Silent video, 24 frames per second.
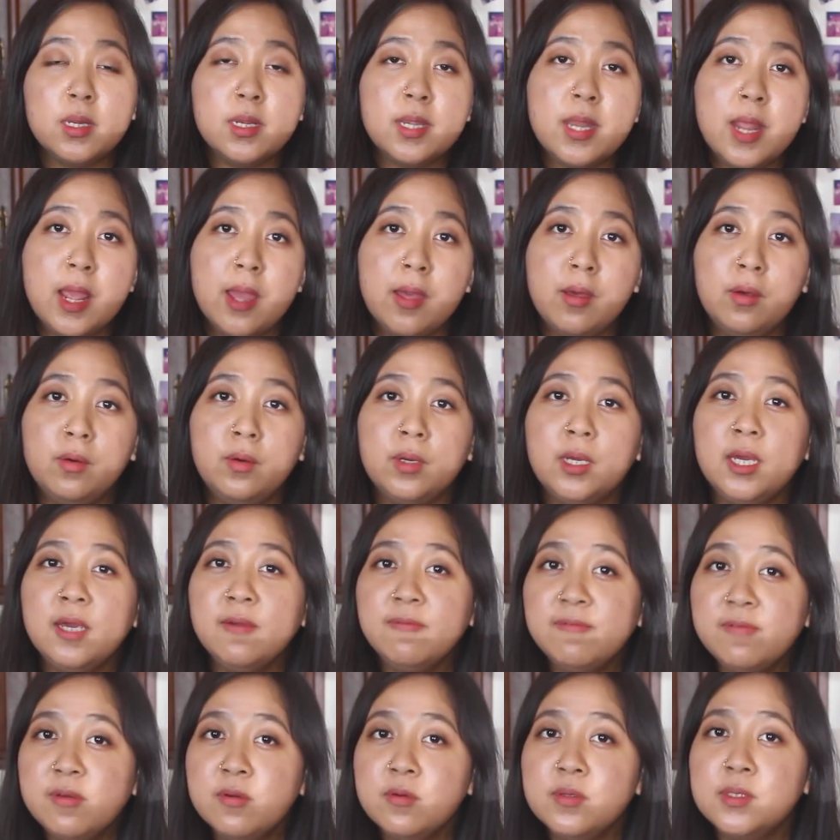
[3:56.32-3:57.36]
Now,
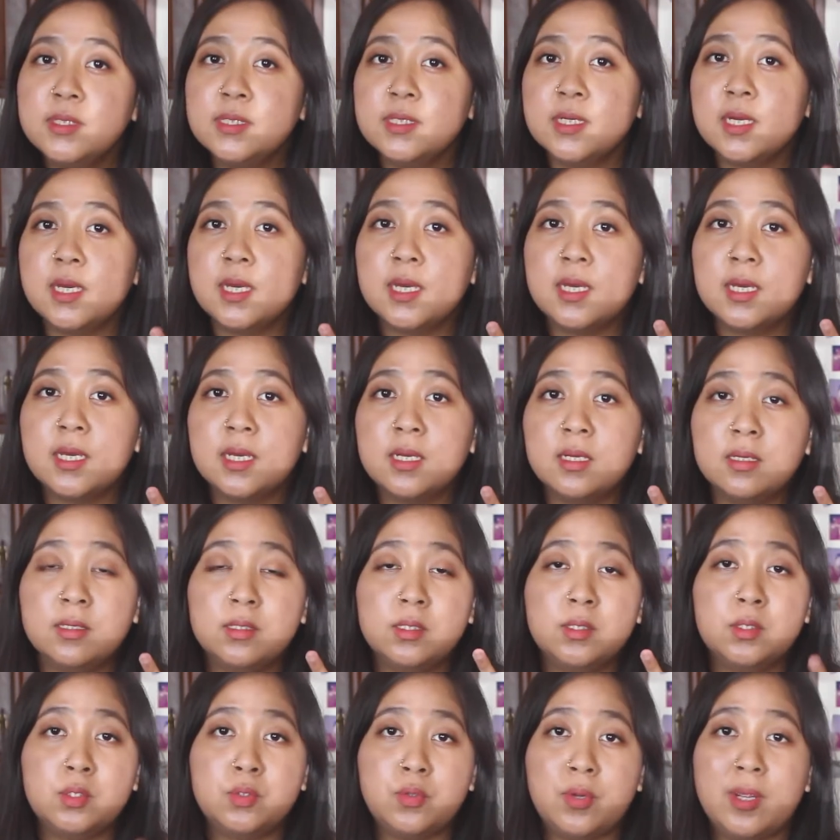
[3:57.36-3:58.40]
if you see
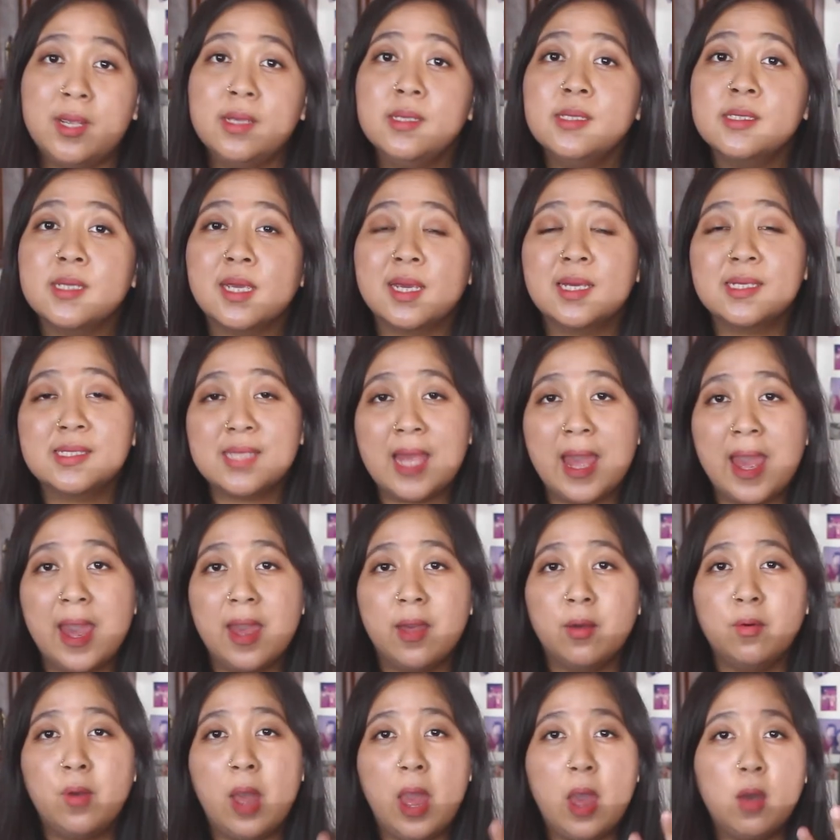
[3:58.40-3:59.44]
stress is
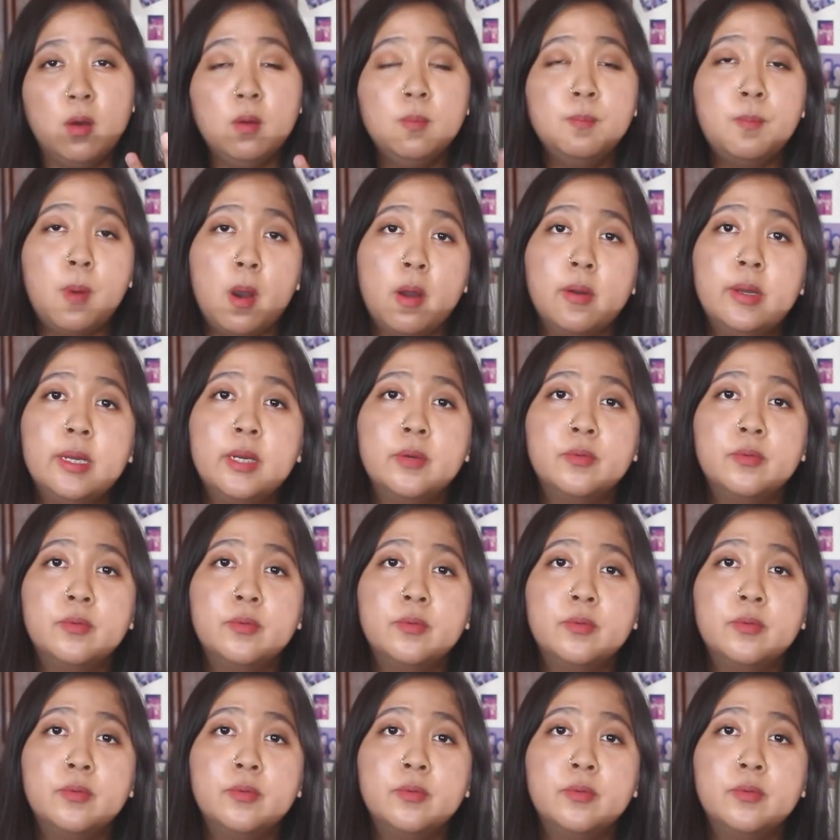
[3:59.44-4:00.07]
how our body